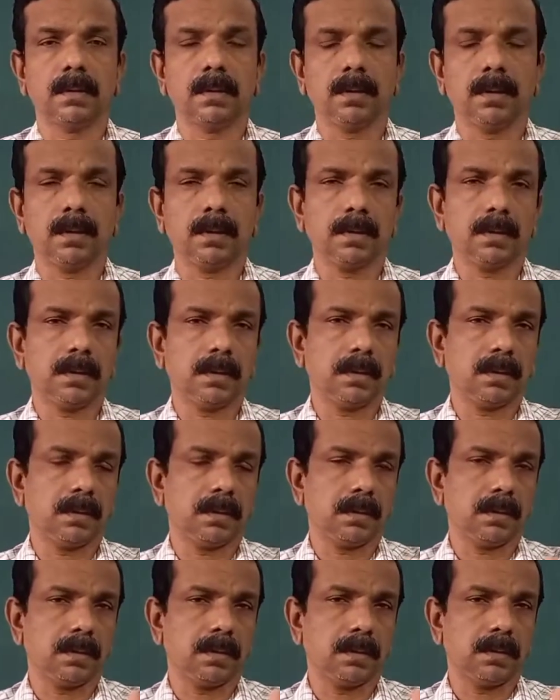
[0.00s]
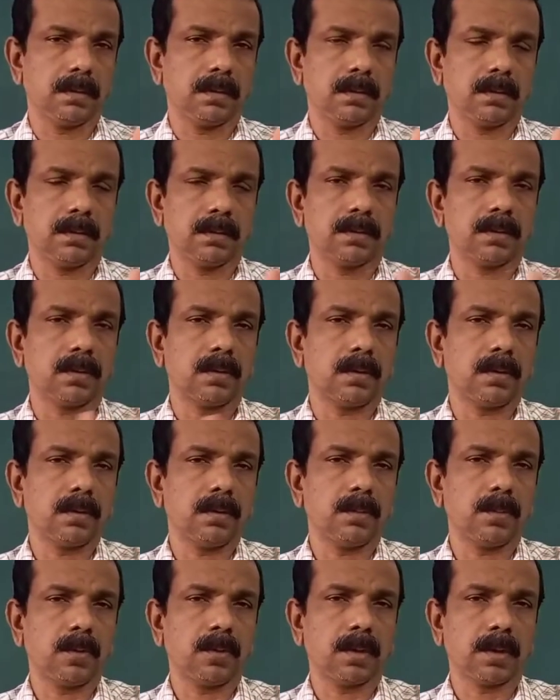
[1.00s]
In the
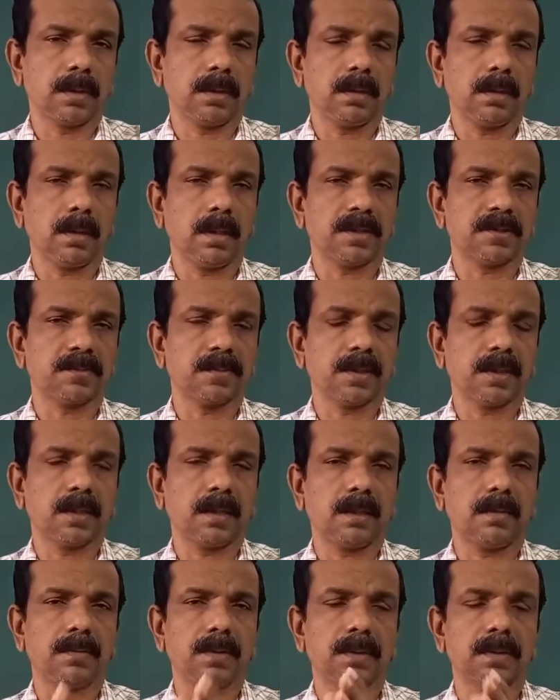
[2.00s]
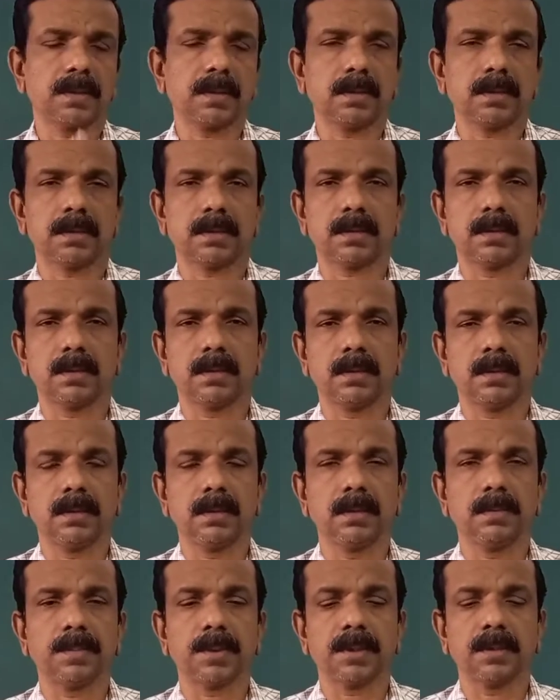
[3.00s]
Solow model, as we have discussed in
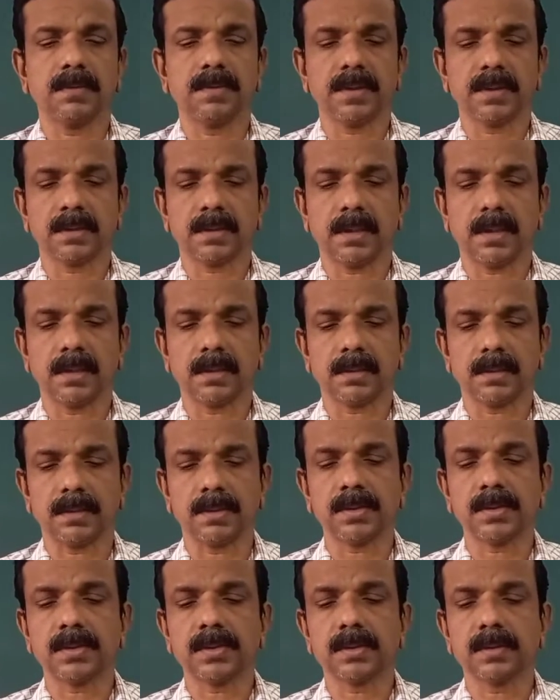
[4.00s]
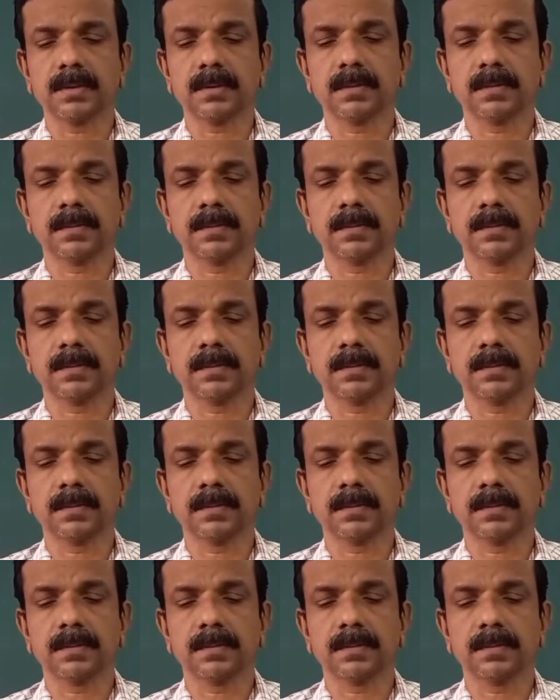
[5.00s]
the previous classes,